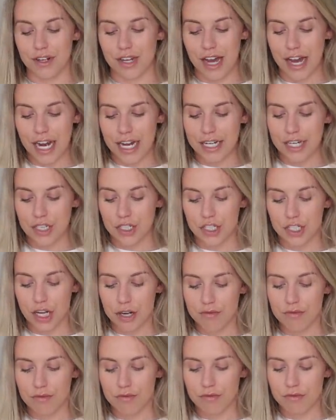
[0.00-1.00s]
I
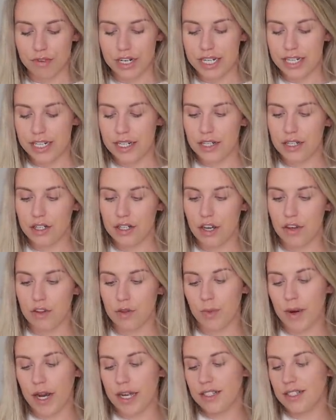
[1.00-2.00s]
don't really know the
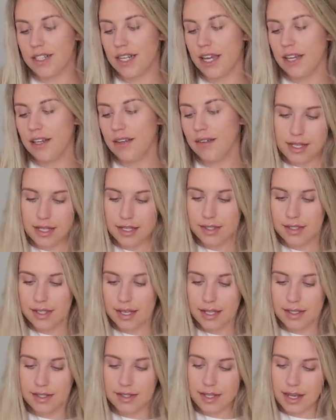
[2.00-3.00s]
branding. This
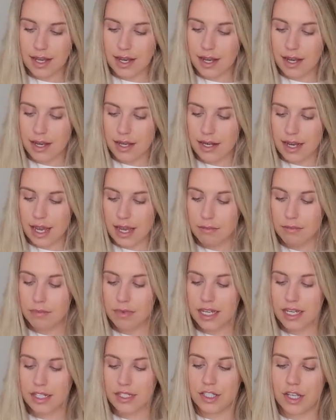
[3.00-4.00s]
is in a
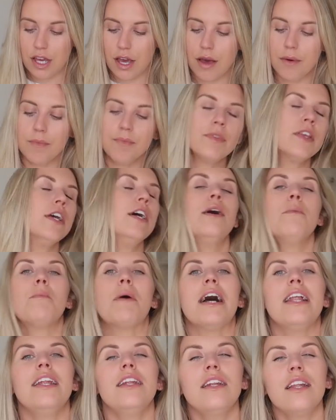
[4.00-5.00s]
medium,
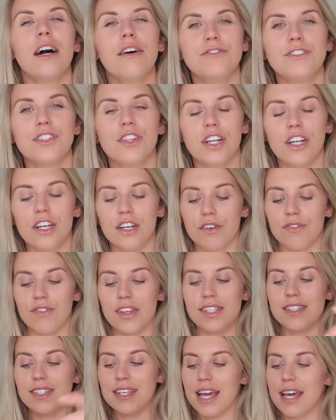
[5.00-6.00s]
but I loved the look of
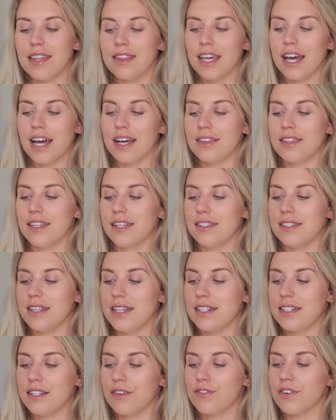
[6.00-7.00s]
this. Again, they had this
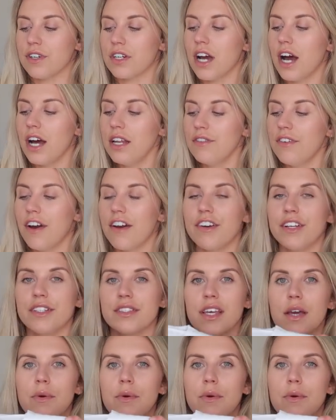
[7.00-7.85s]
in different color variants.